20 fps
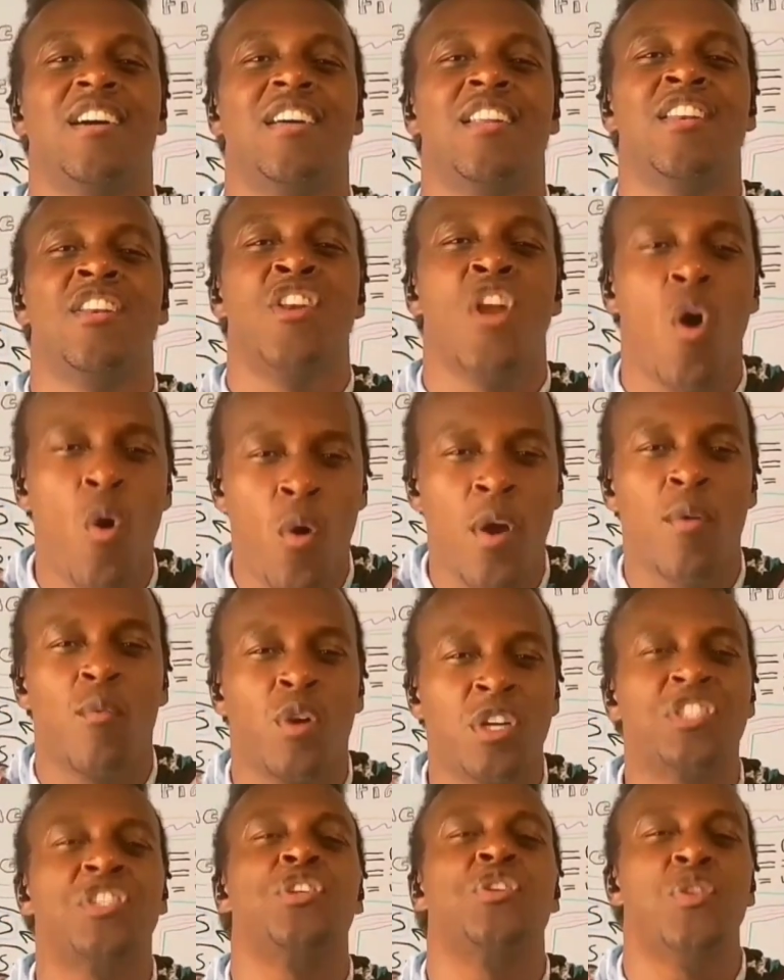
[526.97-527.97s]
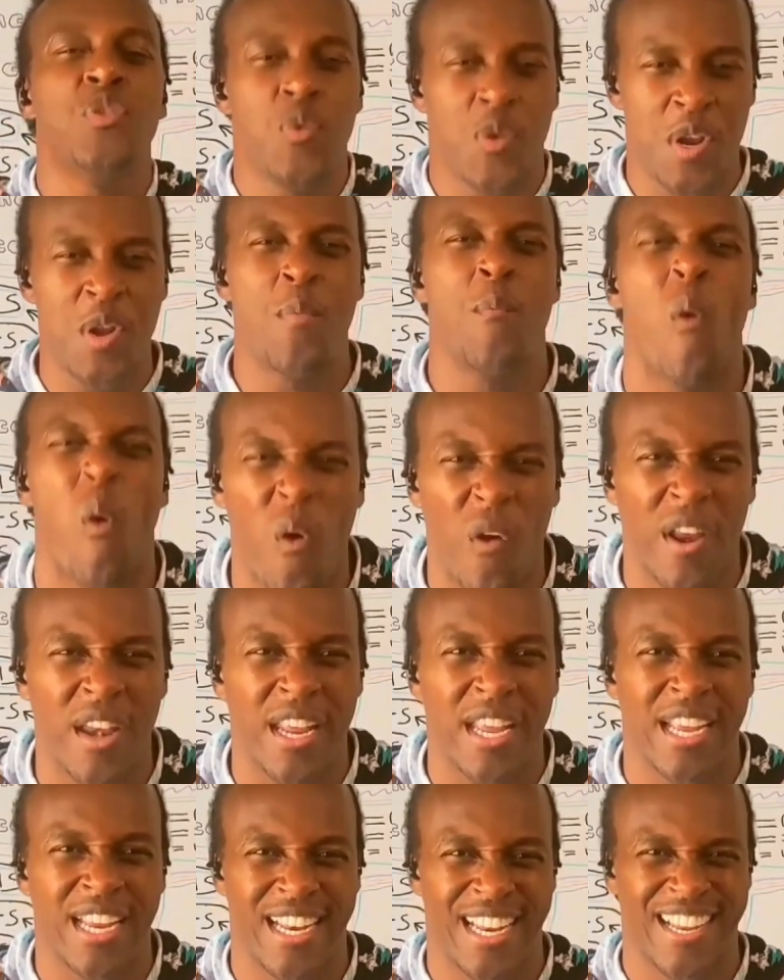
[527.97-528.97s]
knowing what you do in the morning,
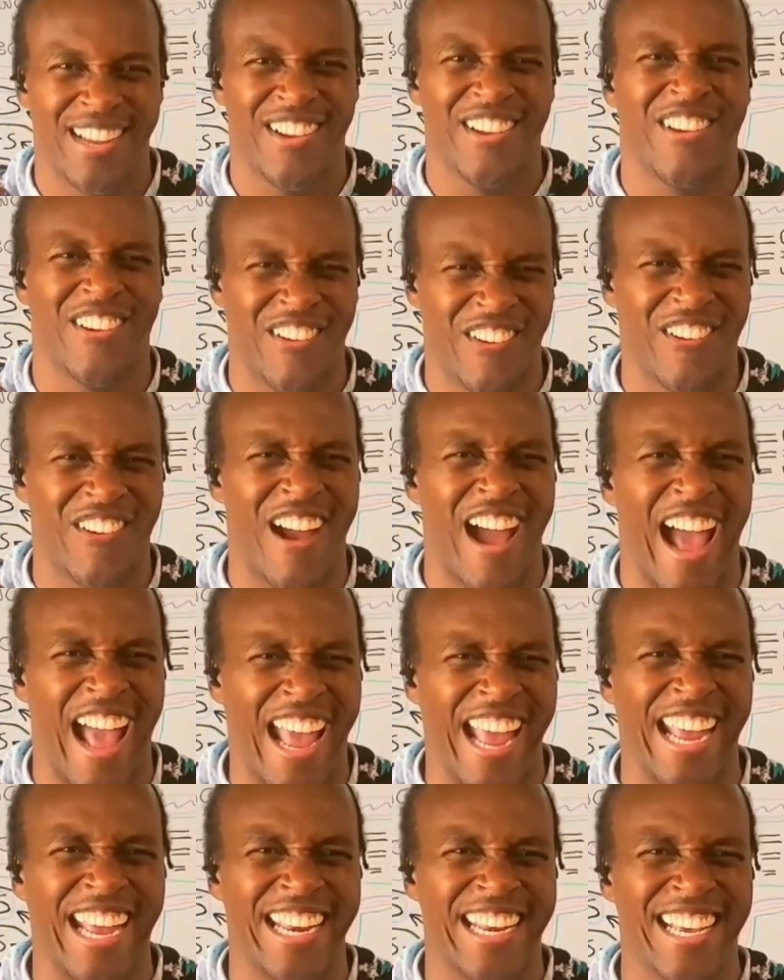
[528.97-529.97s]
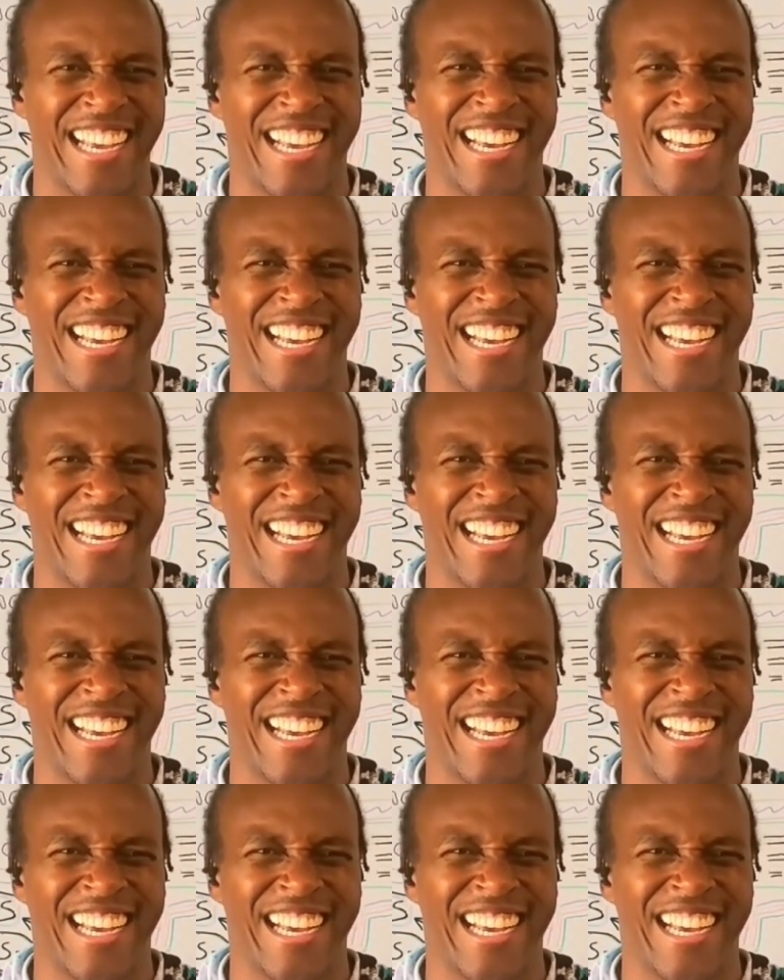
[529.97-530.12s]
right?